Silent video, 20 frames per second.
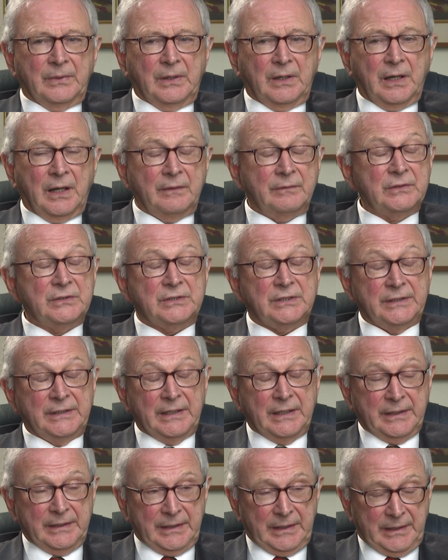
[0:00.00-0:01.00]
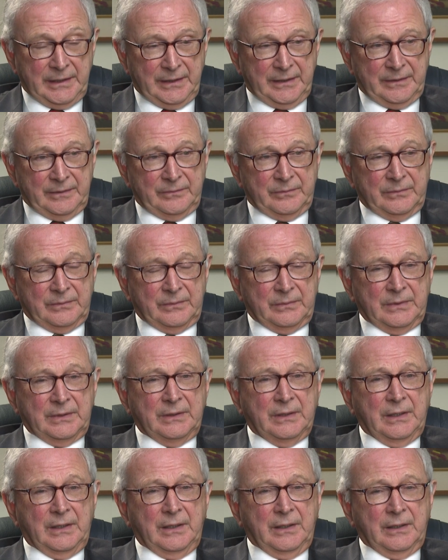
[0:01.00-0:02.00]
obviously I am
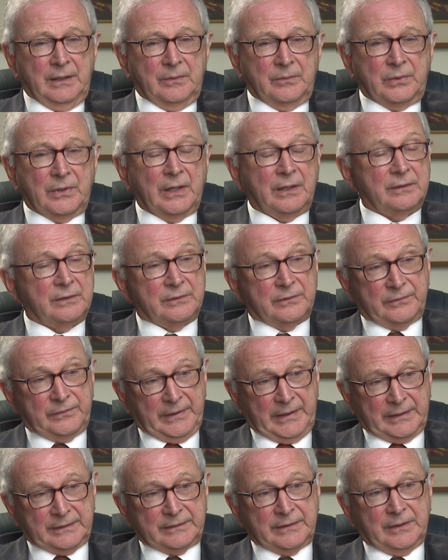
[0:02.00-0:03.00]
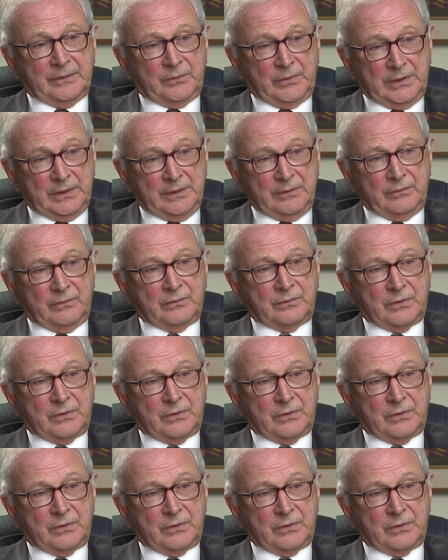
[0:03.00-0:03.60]
proud of the fact that we've